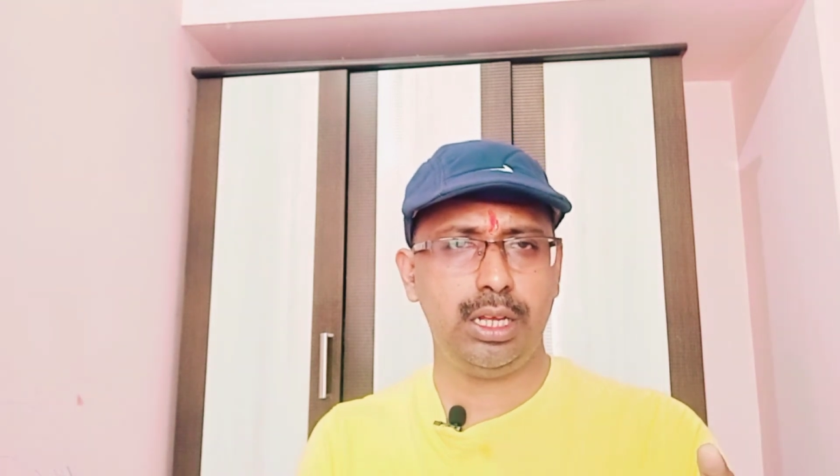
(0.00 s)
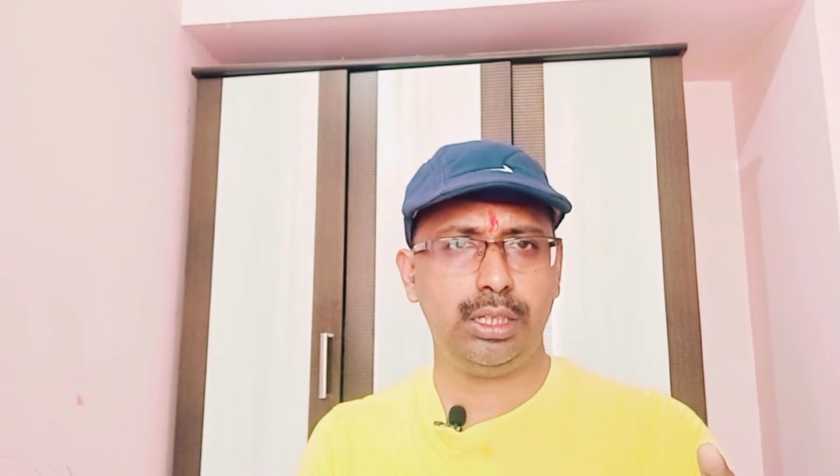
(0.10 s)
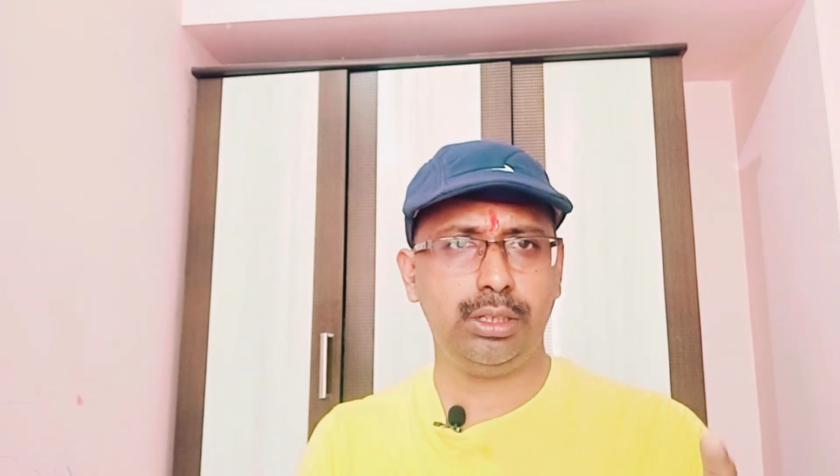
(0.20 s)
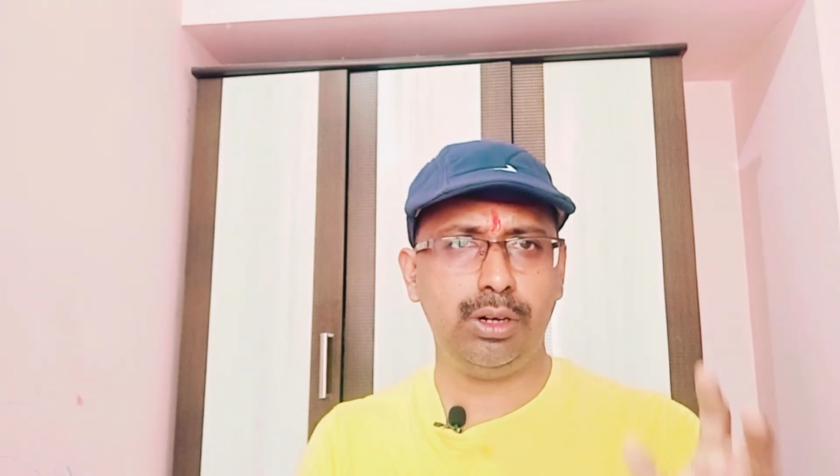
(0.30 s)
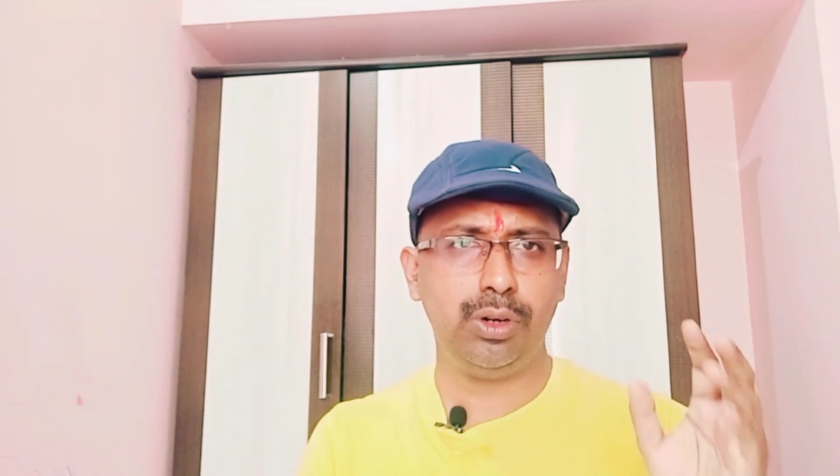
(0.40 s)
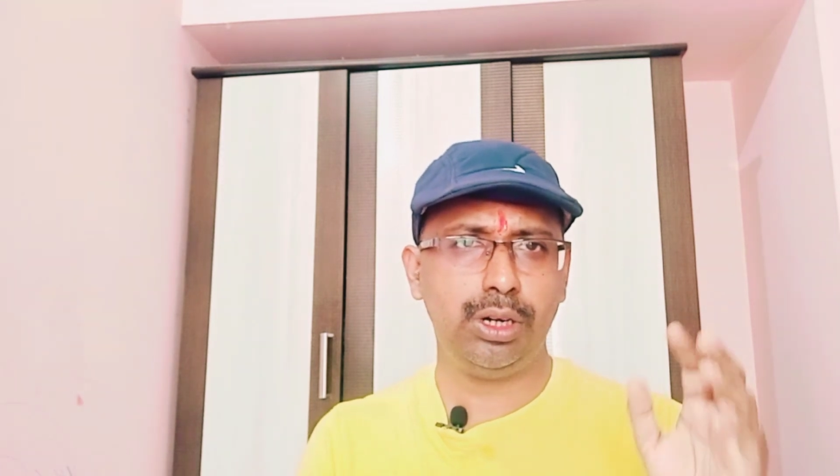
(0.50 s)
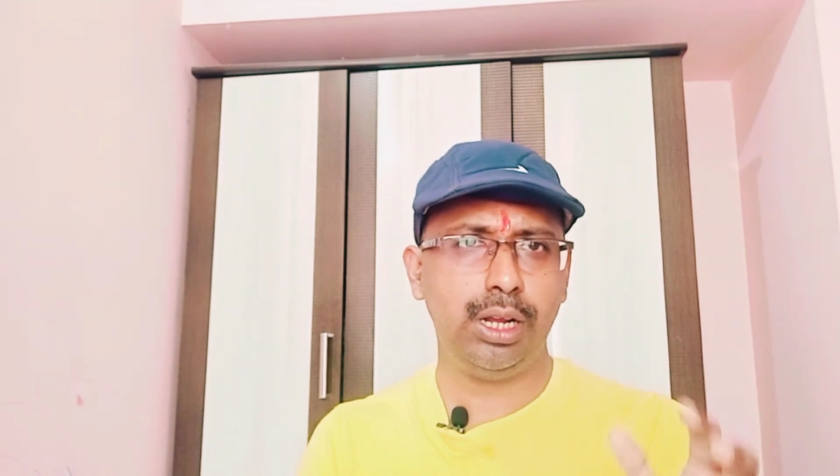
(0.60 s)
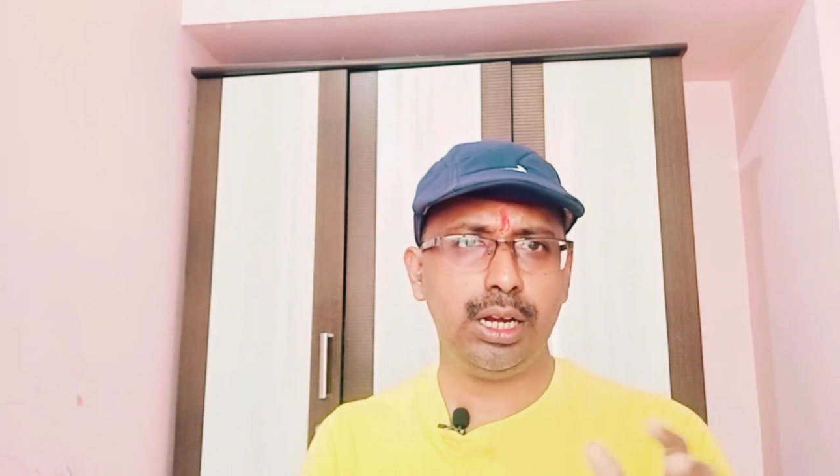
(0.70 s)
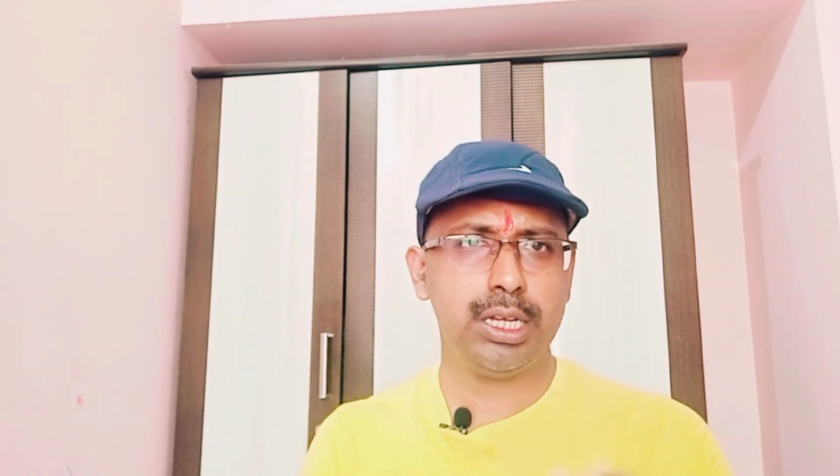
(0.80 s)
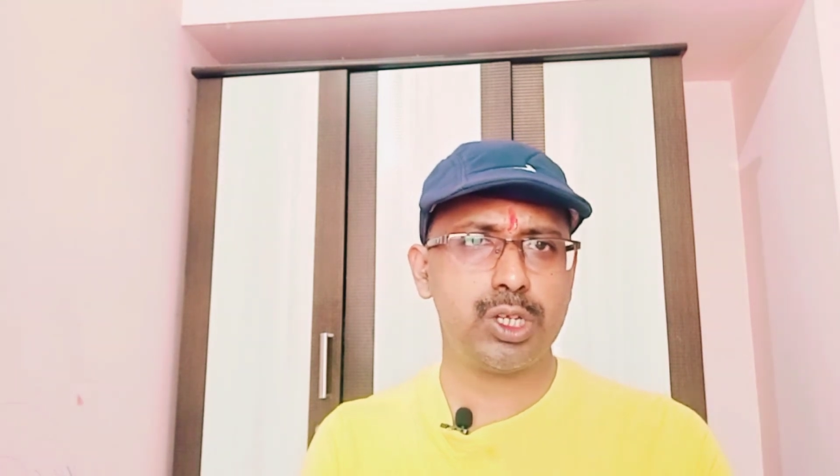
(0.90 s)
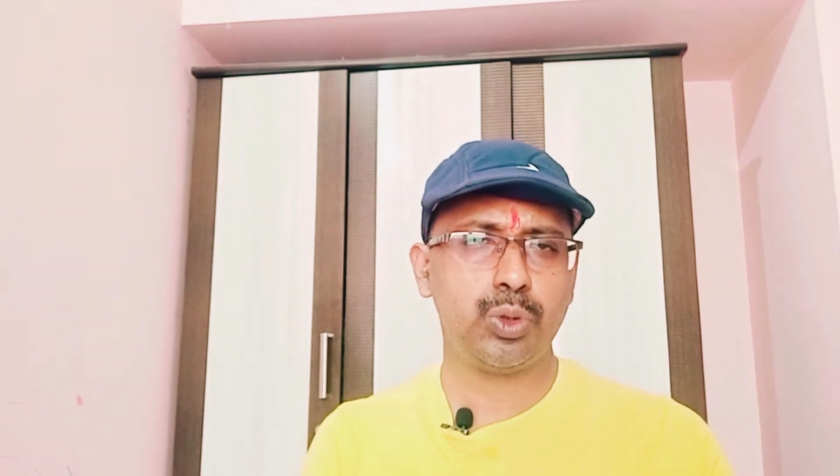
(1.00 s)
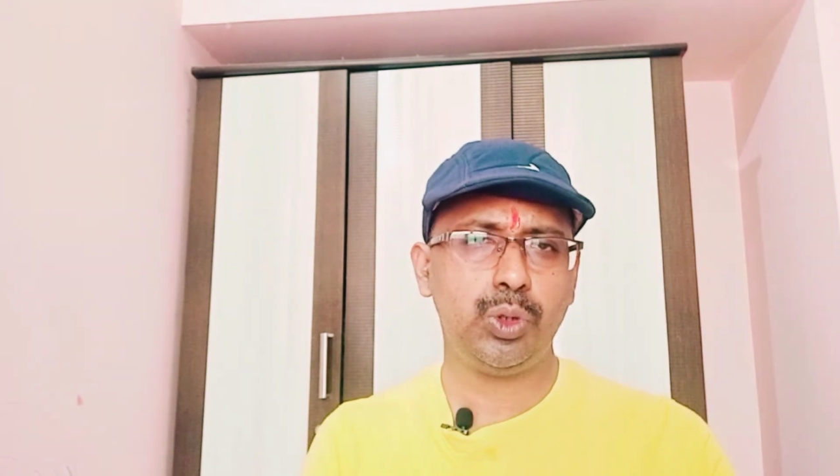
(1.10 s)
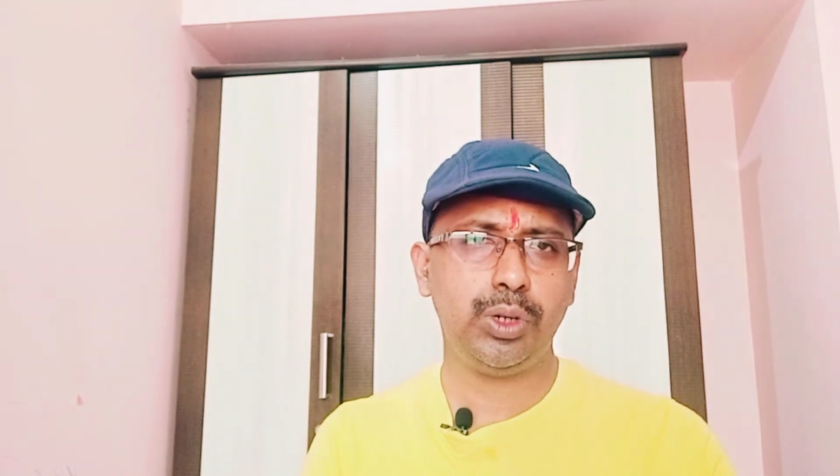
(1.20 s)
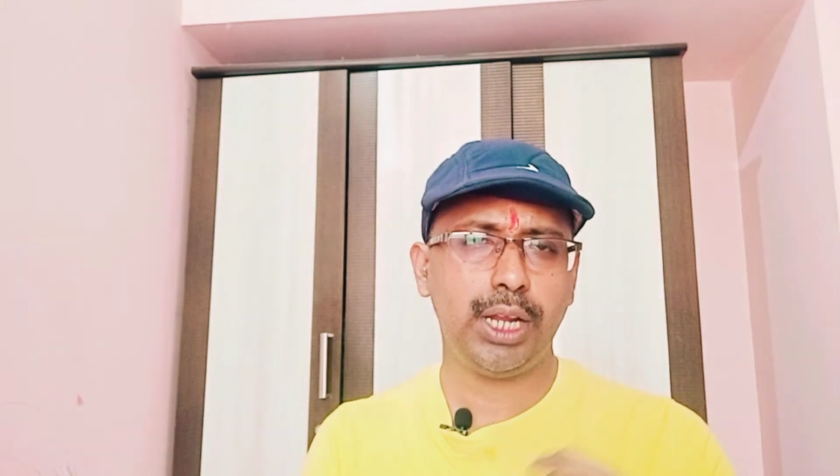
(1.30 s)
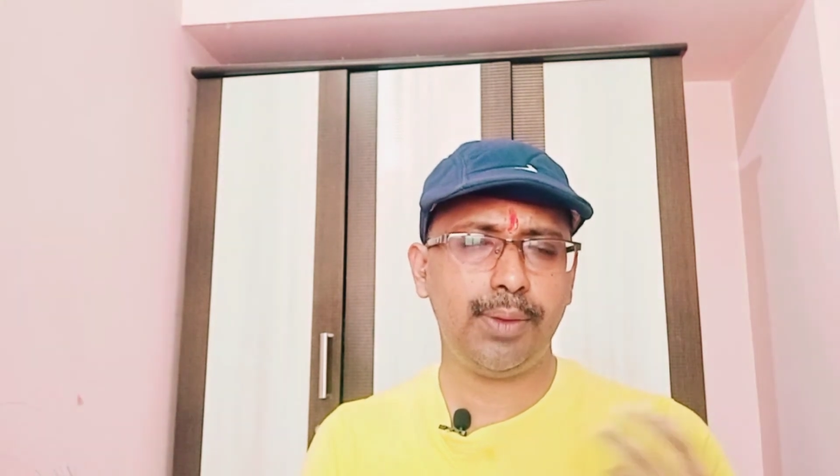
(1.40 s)
the learners who
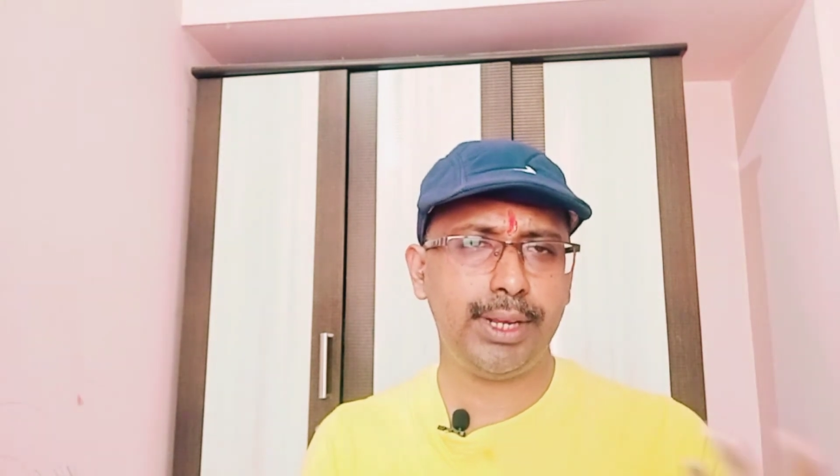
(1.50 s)
don't have